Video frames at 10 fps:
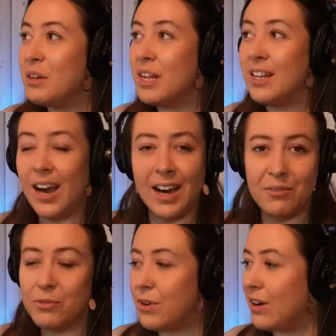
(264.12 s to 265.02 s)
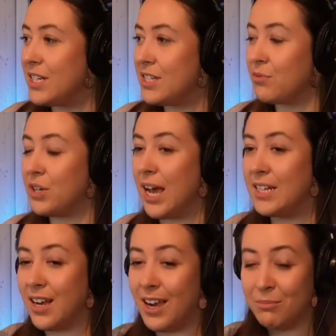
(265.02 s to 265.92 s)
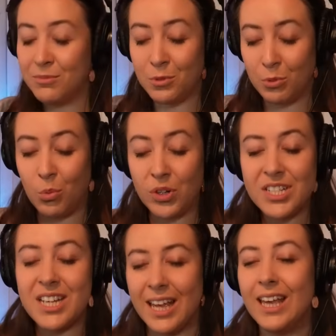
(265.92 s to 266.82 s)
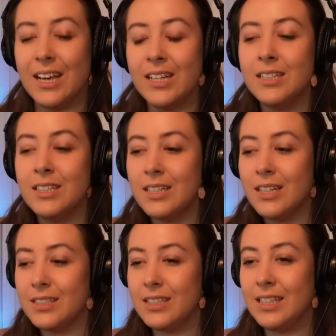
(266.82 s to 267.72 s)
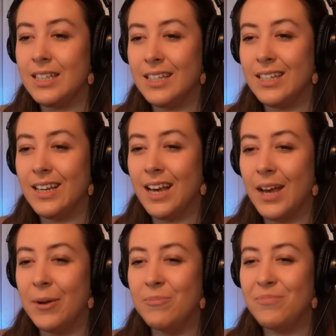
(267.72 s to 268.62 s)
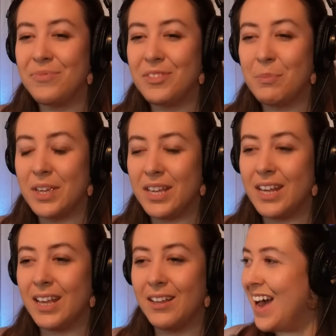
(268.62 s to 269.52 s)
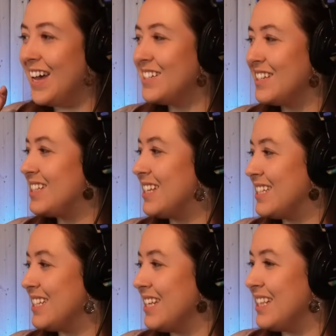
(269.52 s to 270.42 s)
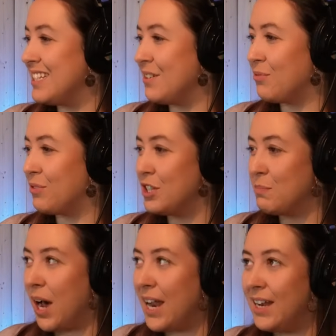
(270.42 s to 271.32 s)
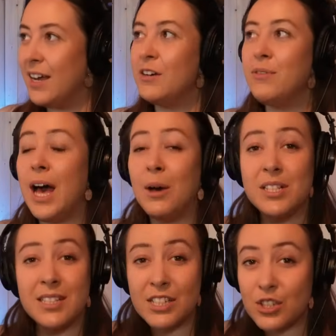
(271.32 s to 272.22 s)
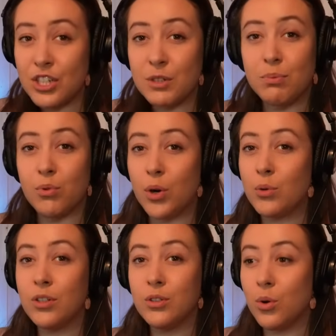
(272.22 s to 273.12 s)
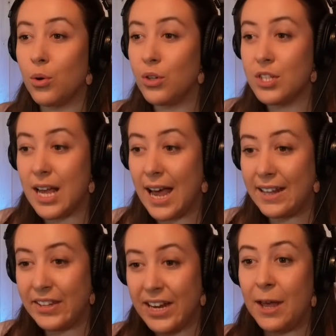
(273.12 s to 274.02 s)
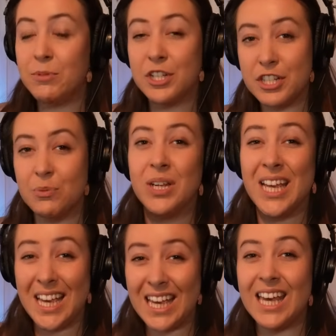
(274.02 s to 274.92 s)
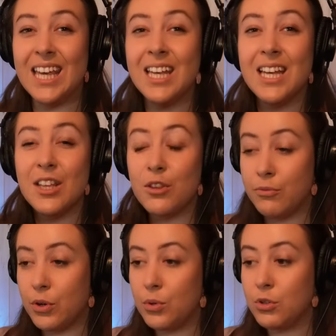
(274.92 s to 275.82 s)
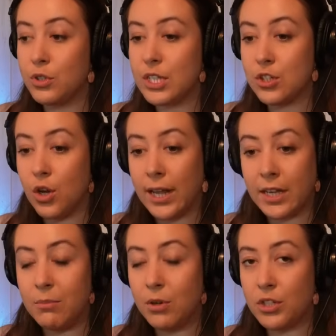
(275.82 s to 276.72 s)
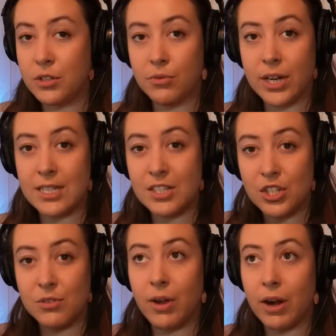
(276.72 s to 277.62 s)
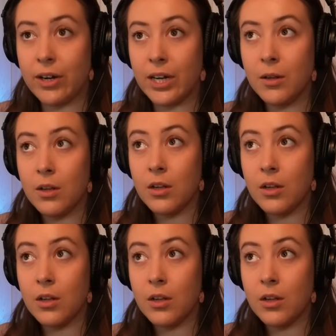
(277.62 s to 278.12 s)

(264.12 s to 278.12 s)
live, very different, and I want to hear the beginning just to see the difference. But I love how it's literally just broken chords and then empty, and so when you hear the vocals, it's not like a melodic phrase, it's just very